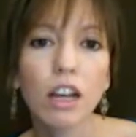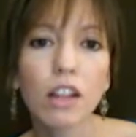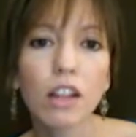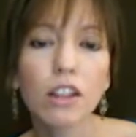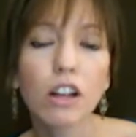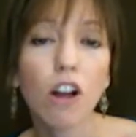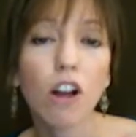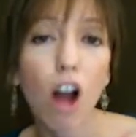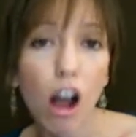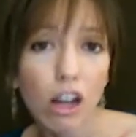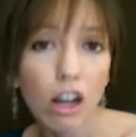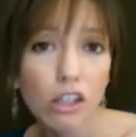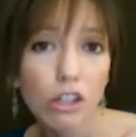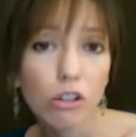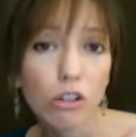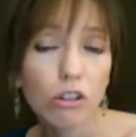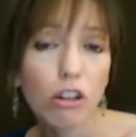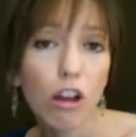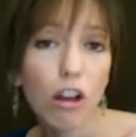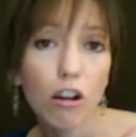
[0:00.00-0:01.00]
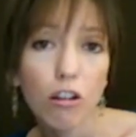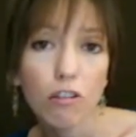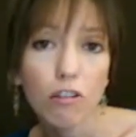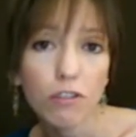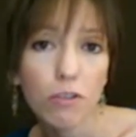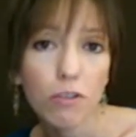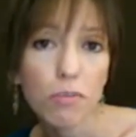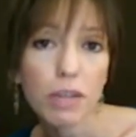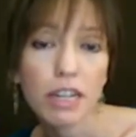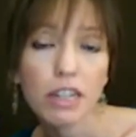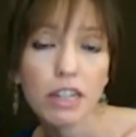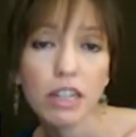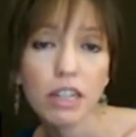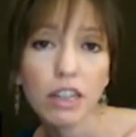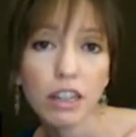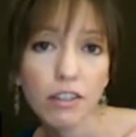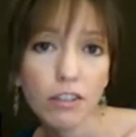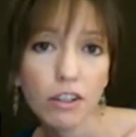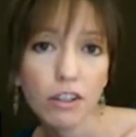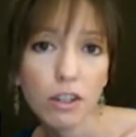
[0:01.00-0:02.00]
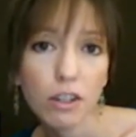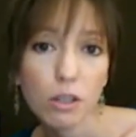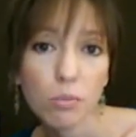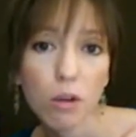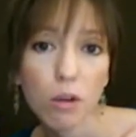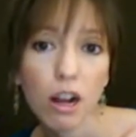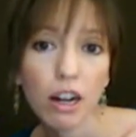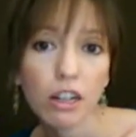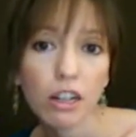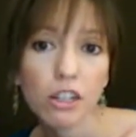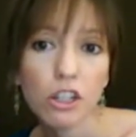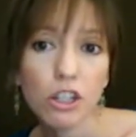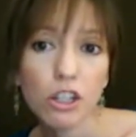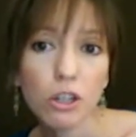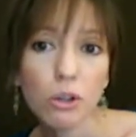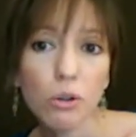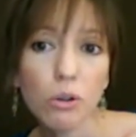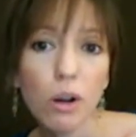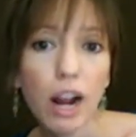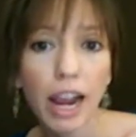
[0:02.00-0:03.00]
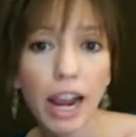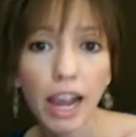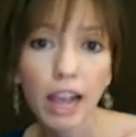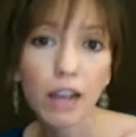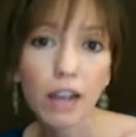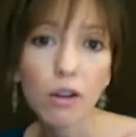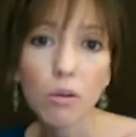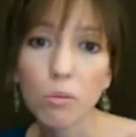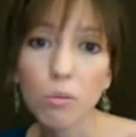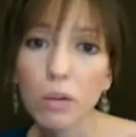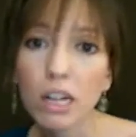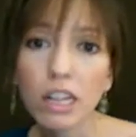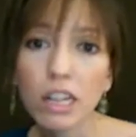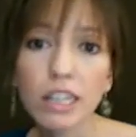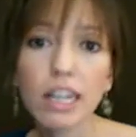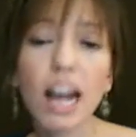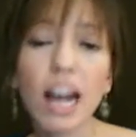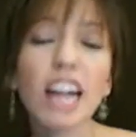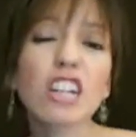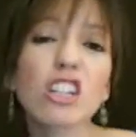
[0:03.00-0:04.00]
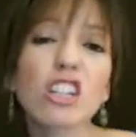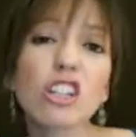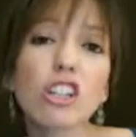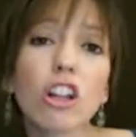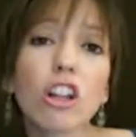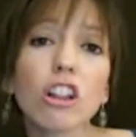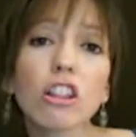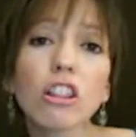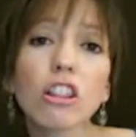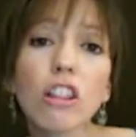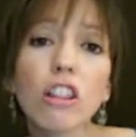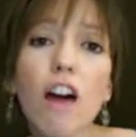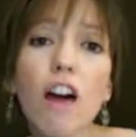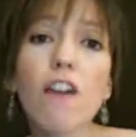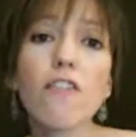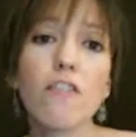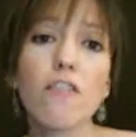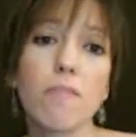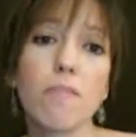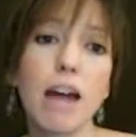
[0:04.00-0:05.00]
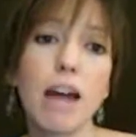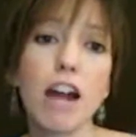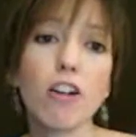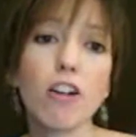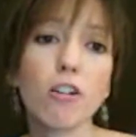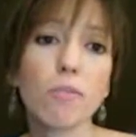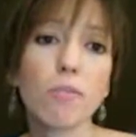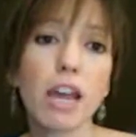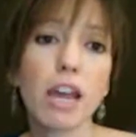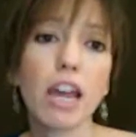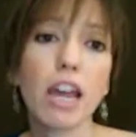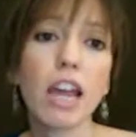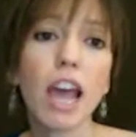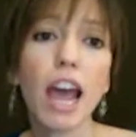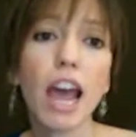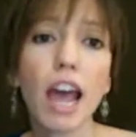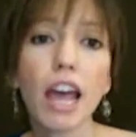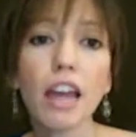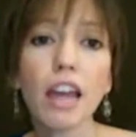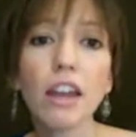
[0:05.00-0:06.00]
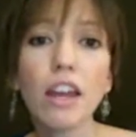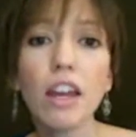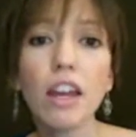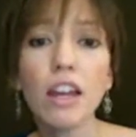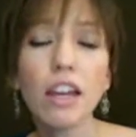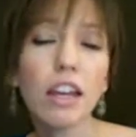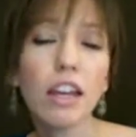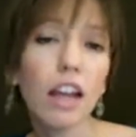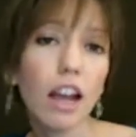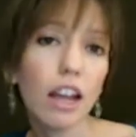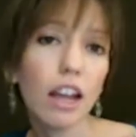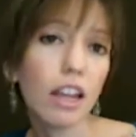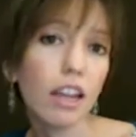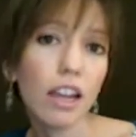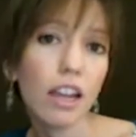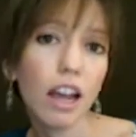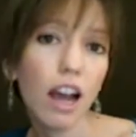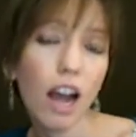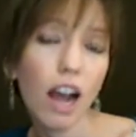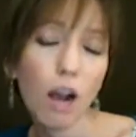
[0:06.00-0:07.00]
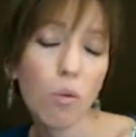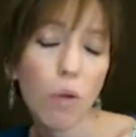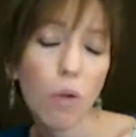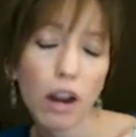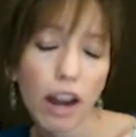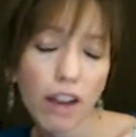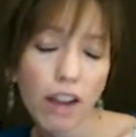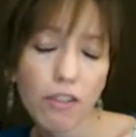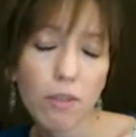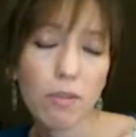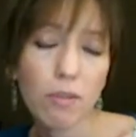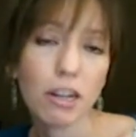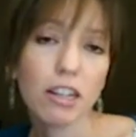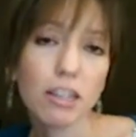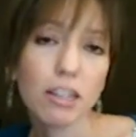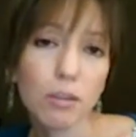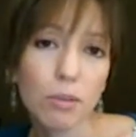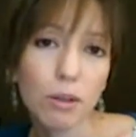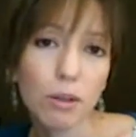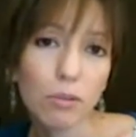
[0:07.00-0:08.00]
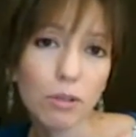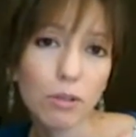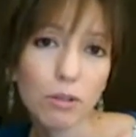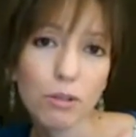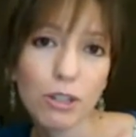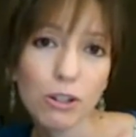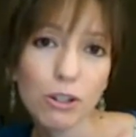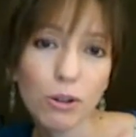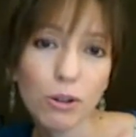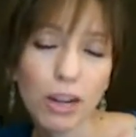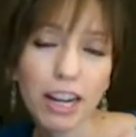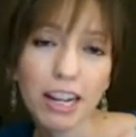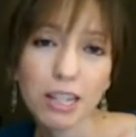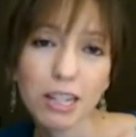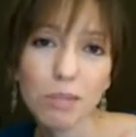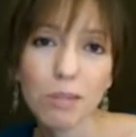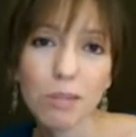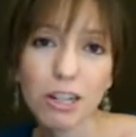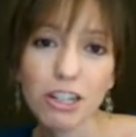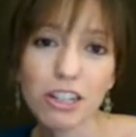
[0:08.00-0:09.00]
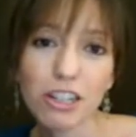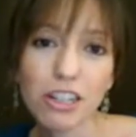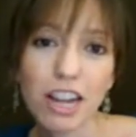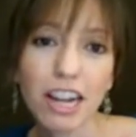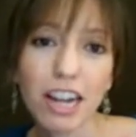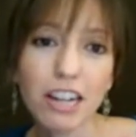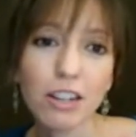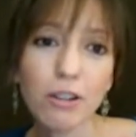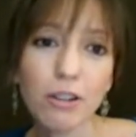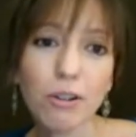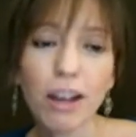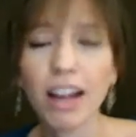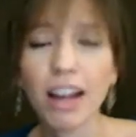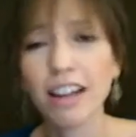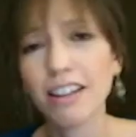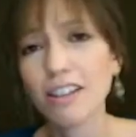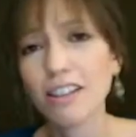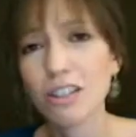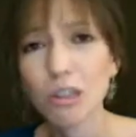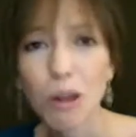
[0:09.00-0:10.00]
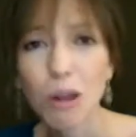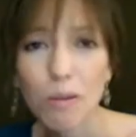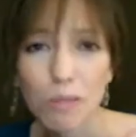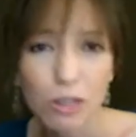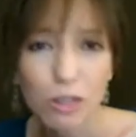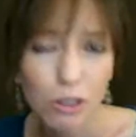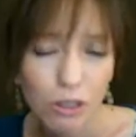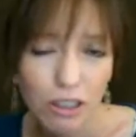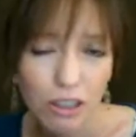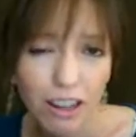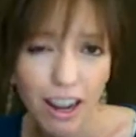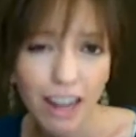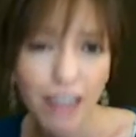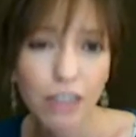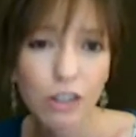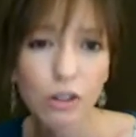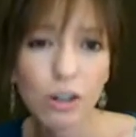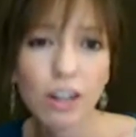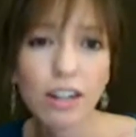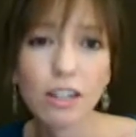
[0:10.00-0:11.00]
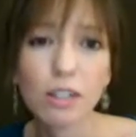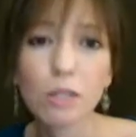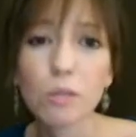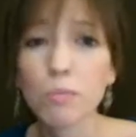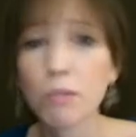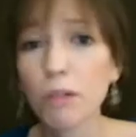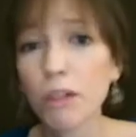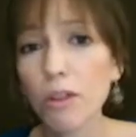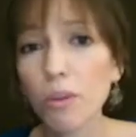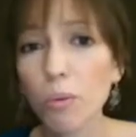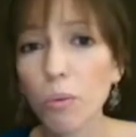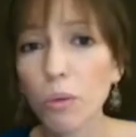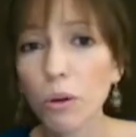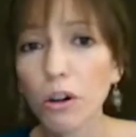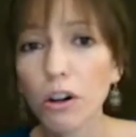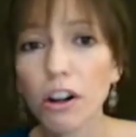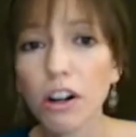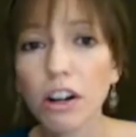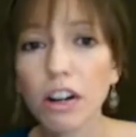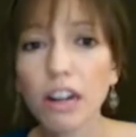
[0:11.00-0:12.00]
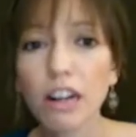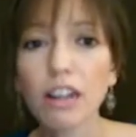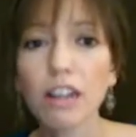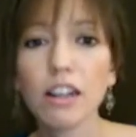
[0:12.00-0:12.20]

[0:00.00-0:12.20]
the costs are low for me to deliver this product to you, and really, I just love macrame, and I want everybody to be able to enjoy it as much as I do, and so I'm just kind of trying to spread the word.